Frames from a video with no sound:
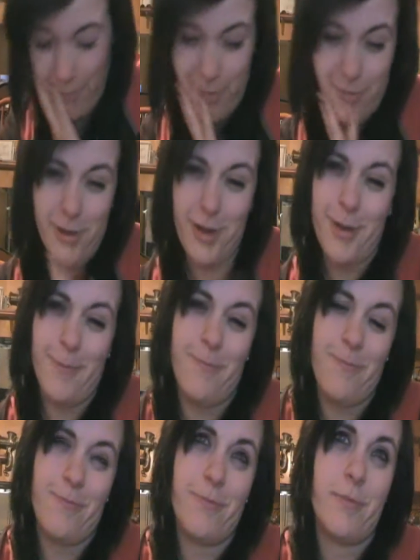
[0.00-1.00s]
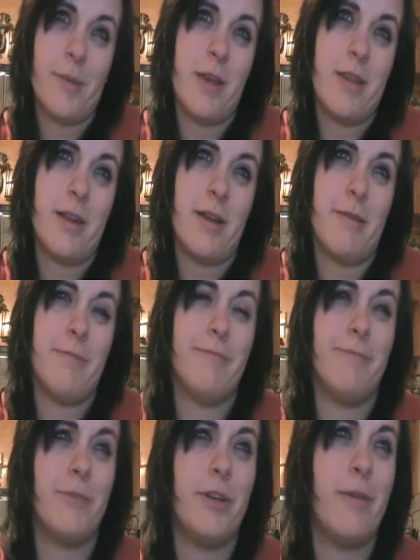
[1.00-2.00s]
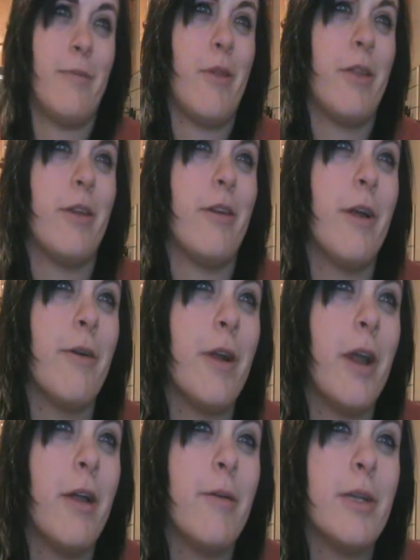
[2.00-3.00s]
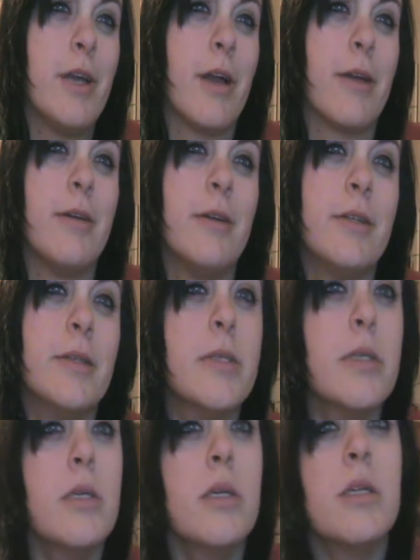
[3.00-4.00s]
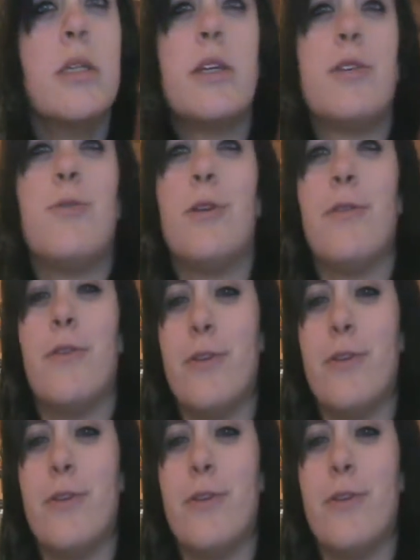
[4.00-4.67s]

first video. I think I... what I'm on the internet right now. Let me check. It says twenty